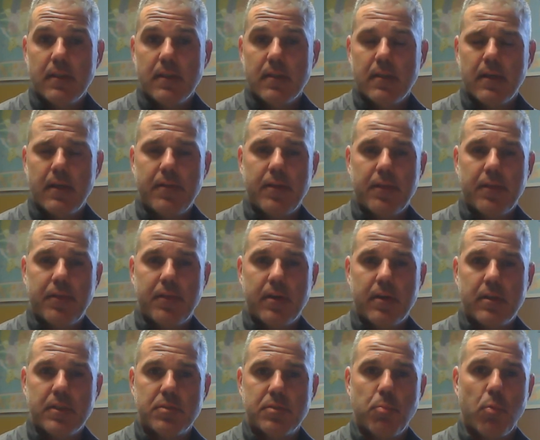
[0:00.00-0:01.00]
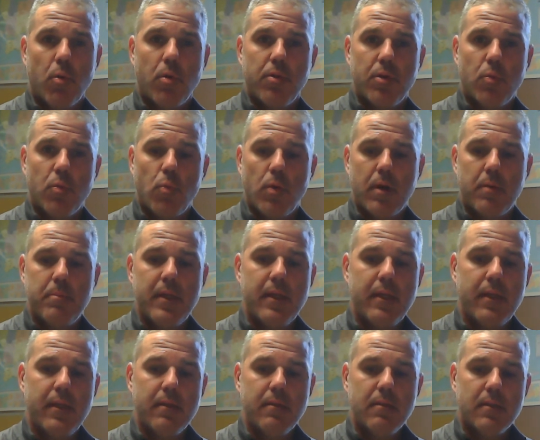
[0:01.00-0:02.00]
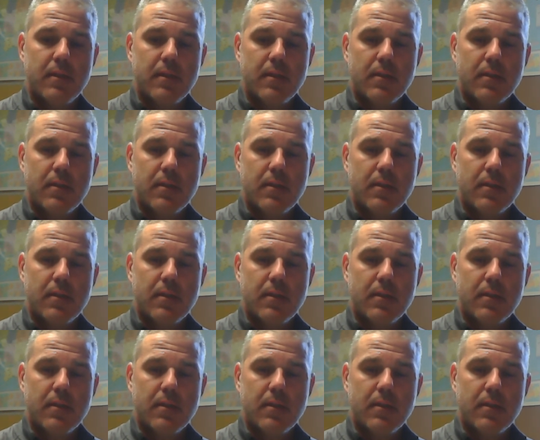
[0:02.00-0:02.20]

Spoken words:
that there is more than one meaning.